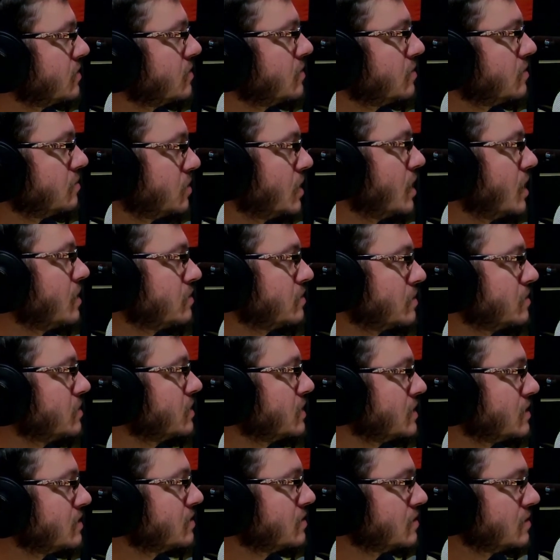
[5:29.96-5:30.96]

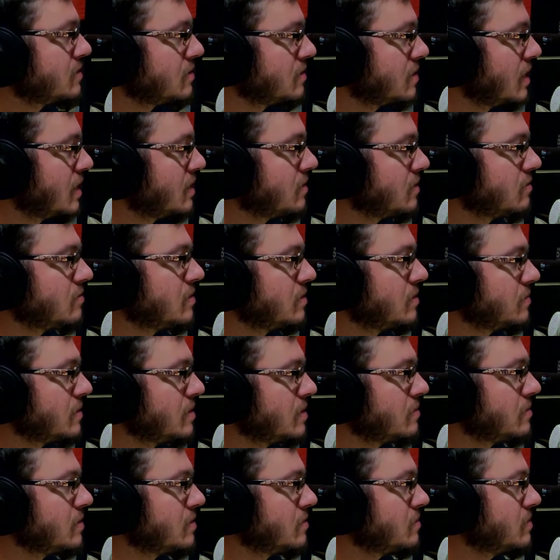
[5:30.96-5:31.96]
Probably. I don't
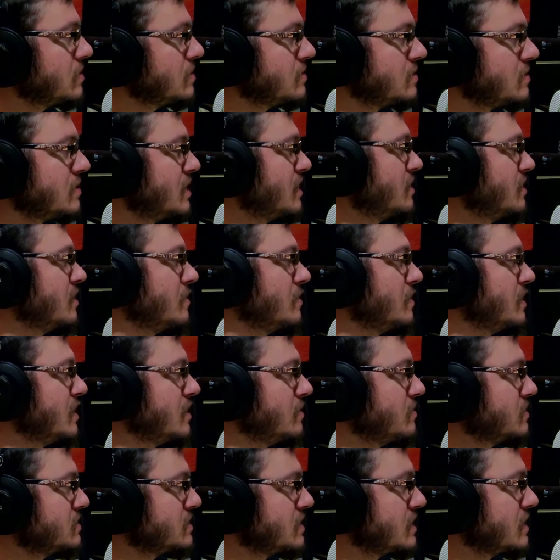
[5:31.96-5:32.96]
remember, but it
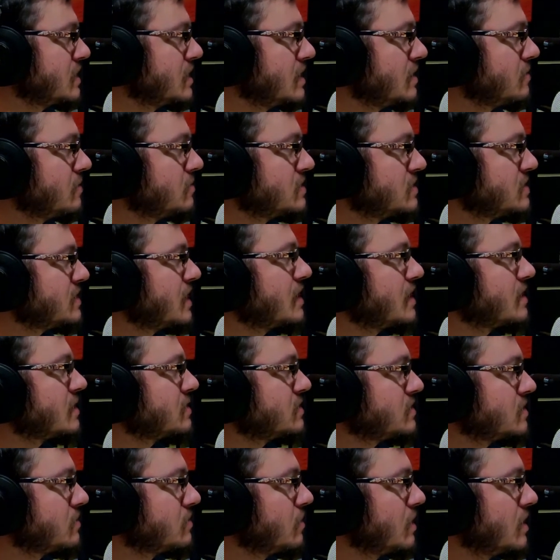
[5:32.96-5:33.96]
was in. It was seconds
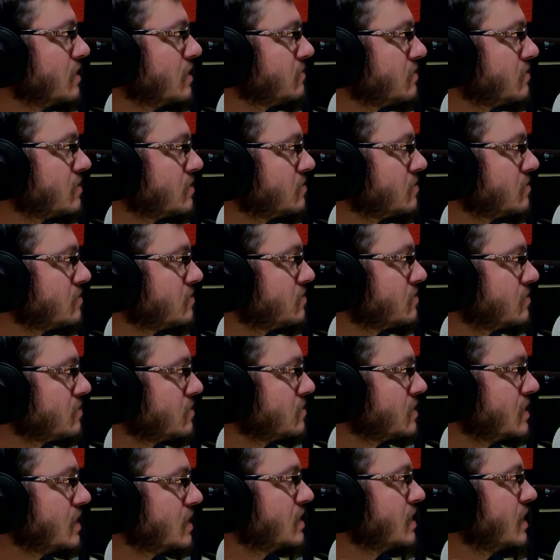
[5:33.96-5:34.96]
away from
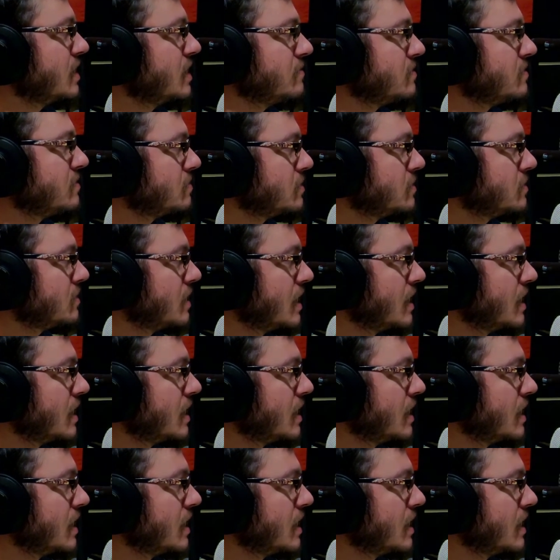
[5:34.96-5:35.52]
the inevitable happening.